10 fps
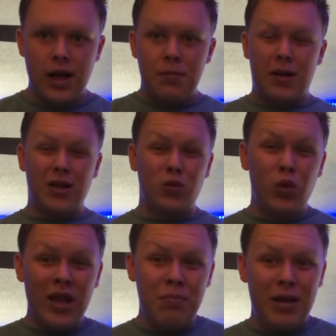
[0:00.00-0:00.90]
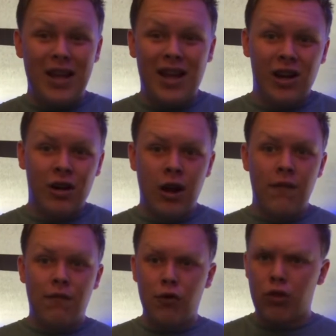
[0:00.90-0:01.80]
because we'd be here
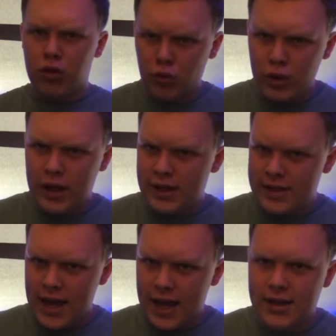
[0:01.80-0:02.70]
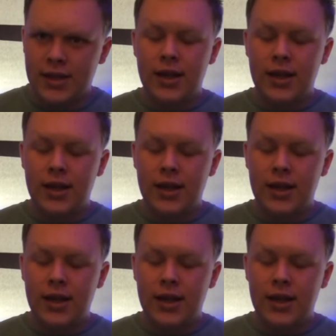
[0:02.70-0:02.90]
for 3 days.